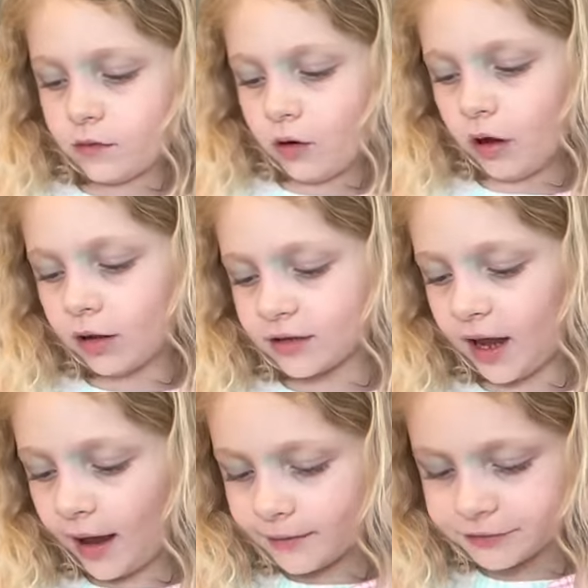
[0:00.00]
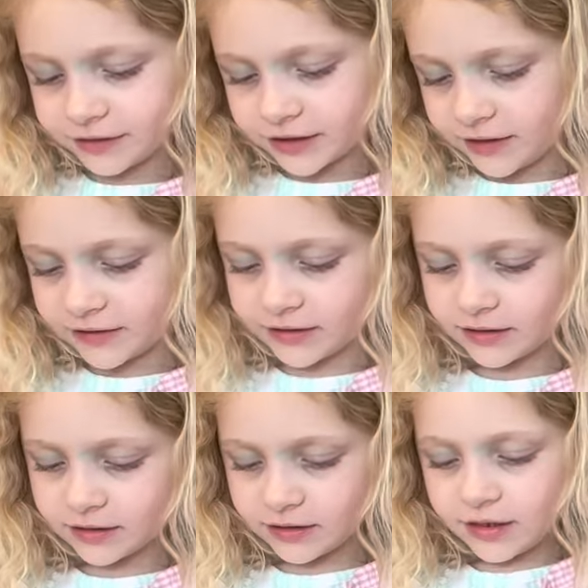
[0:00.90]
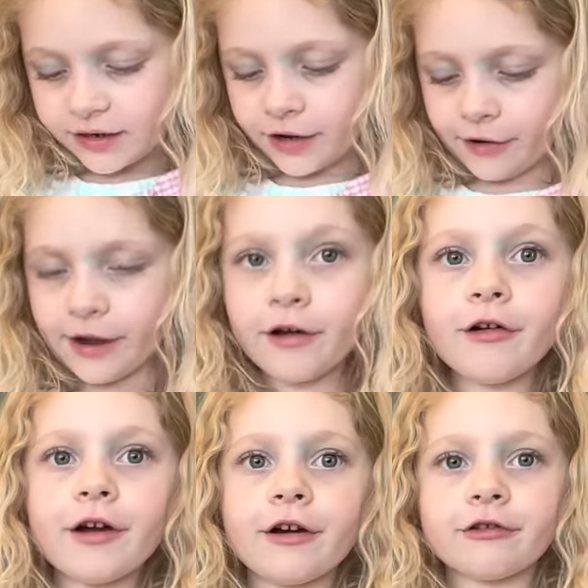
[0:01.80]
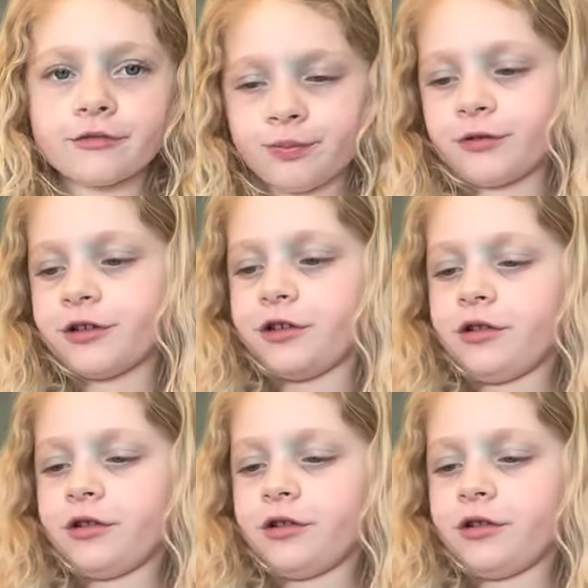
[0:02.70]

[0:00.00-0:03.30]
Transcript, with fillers: Oh, that was easy. Oh, that was easy.